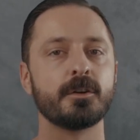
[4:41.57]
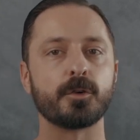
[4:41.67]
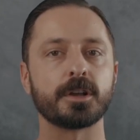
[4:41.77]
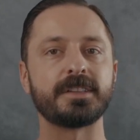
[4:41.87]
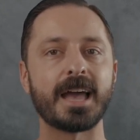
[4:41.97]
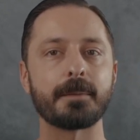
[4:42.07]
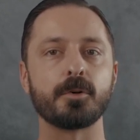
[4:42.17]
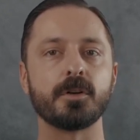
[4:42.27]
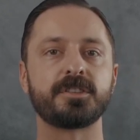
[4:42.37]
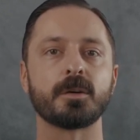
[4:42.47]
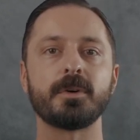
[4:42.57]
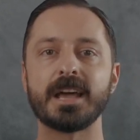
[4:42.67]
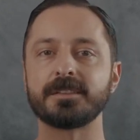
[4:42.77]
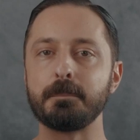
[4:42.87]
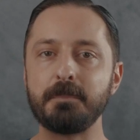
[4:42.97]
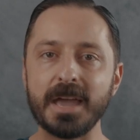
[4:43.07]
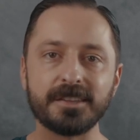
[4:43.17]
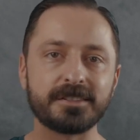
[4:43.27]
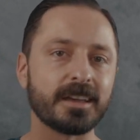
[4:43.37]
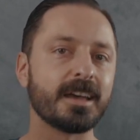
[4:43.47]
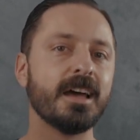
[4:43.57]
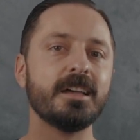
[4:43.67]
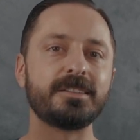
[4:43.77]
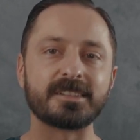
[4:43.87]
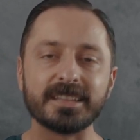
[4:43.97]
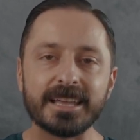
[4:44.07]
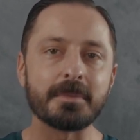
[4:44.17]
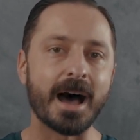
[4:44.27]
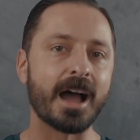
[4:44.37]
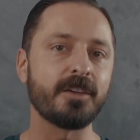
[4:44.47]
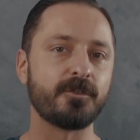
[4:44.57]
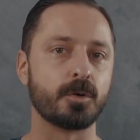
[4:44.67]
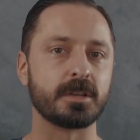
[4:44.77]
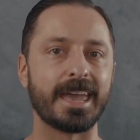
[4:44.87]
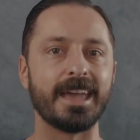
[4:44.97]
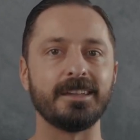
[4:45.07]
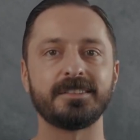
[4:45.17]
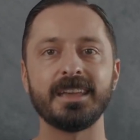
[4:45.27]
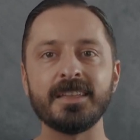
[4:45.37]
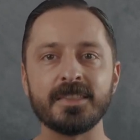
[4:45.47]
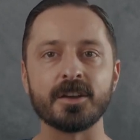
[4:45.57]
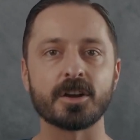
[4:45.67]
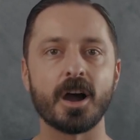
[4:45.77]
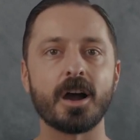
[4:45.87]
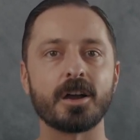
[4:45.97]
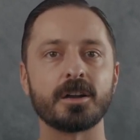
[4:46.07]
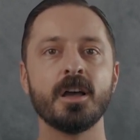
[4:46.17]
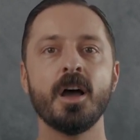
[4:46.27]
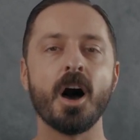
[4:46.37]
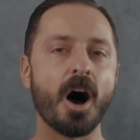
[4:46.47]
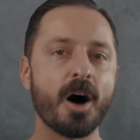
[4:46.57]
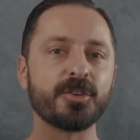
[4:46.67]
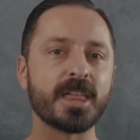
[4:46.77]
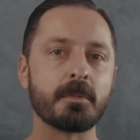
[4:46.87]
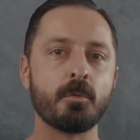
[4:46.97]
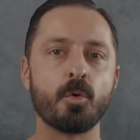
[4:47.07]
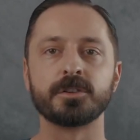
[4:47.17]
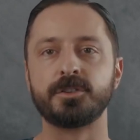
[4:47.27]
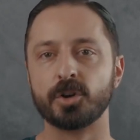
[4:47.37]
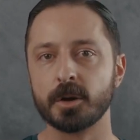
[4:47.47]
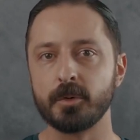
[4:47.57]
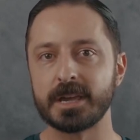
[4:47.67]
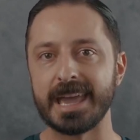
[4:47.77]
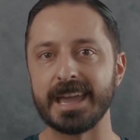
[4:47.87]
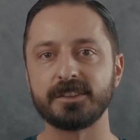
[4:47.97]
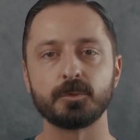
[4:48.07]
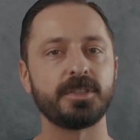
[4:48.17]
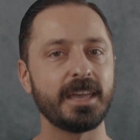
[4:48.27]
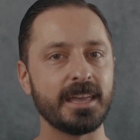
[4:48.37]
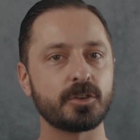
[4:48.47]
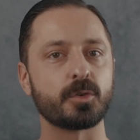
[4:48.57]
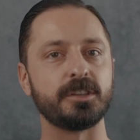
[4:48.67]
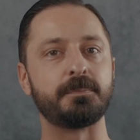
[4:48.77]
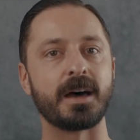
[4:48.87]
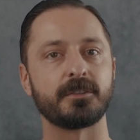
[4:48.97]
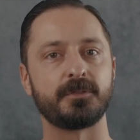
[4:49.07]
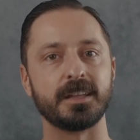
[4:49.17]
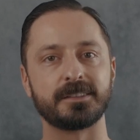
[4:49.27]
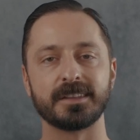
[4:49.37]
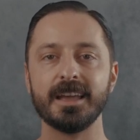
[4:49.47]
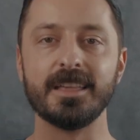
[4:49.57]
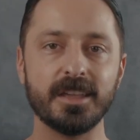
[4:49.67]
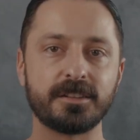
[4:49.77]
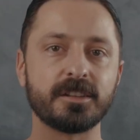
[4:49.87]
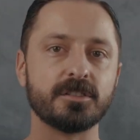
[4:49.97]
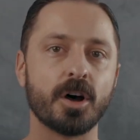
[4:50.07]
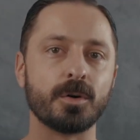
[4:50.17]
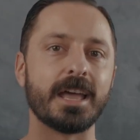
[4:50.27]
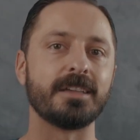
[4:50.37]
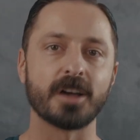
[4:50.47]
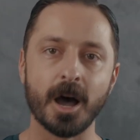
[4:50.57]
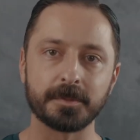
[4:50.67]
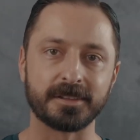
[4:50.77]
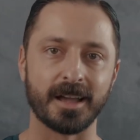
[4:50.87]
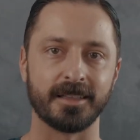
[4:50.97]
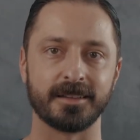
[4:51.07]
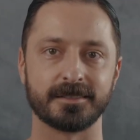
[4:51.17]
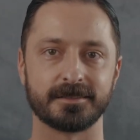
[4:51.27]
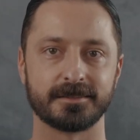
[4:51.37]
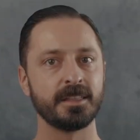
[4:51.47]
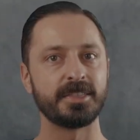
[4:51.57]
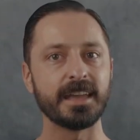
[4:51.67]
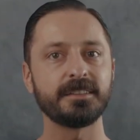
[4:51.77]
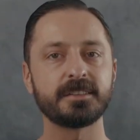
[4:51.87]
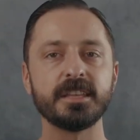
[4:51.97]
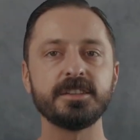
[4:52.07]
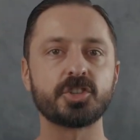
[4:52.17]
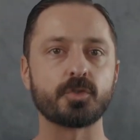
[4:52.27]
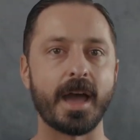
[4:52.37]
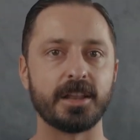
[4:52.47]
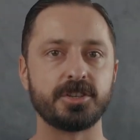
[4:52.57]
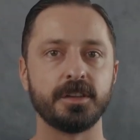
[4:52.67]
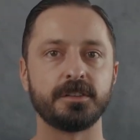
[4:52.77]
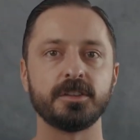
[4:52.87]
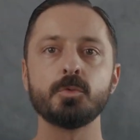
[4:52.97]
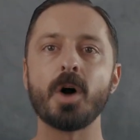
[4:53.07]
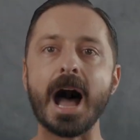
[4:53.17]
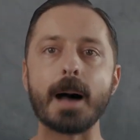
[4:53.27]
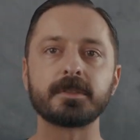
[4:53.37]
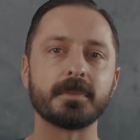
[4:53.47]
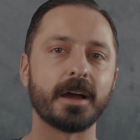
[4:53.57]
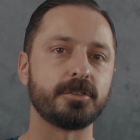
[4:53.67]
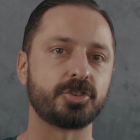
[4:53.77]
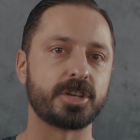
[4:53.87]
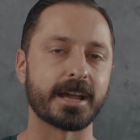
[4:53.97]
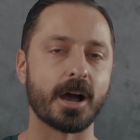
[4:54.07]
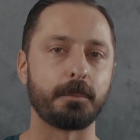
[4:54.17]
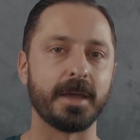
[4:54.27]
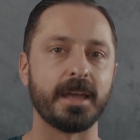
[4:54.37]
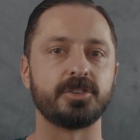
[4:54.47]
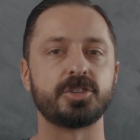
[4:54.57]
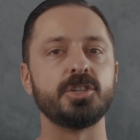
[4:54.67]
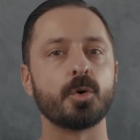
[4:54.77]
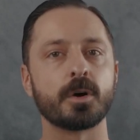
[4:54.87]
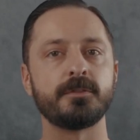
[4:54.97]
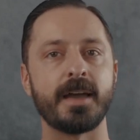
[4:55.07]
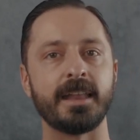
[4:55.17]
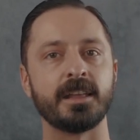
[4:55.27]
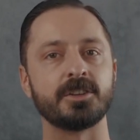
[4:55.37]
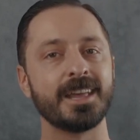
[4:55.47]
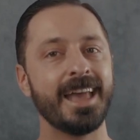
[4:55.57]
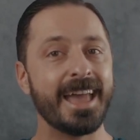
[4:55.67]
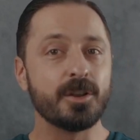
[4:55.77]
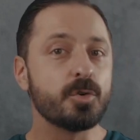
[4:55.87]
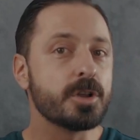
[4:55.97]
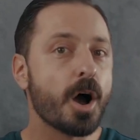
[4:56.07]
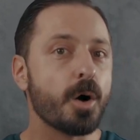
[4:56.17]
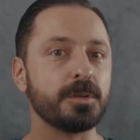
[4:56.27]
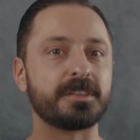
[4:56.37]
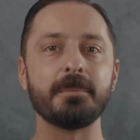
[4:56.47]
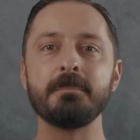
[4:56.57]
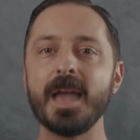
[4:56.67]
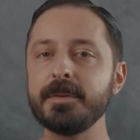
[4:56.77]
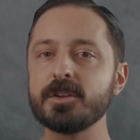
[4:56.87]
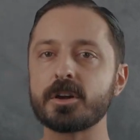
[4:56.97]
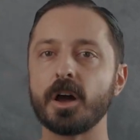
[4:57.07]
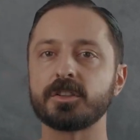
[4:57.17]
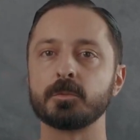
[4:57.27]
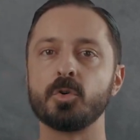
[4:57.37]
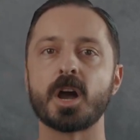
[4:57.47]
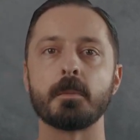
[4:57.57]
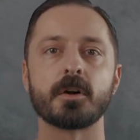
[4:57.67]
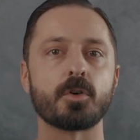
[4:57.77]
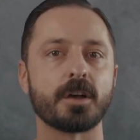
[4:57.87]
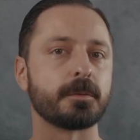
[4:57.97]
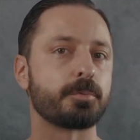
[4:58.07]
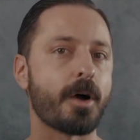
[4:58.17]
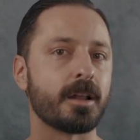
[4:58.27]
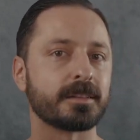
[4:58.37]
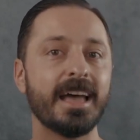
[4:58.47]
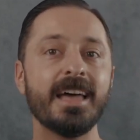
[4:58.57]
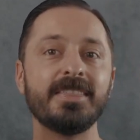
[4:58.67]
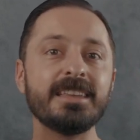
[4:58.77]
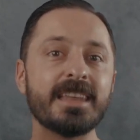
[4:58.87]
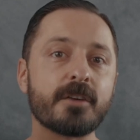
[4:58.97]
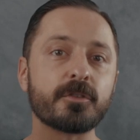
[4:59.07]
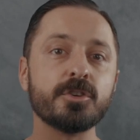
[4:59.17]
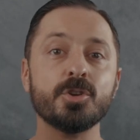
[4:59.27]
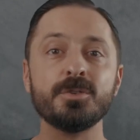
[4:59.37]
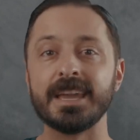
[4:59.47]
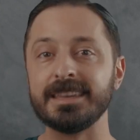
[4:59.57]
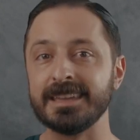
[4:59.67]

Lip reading: For example, if someone has a basic, slim iPhone case in their cart, offer them a more durable case with increased benefits. This is known as upselling. Thanks to these strategies, you will optimize your checkout page to your advantage, and who knows, maybe your customer will come across a product they never knew they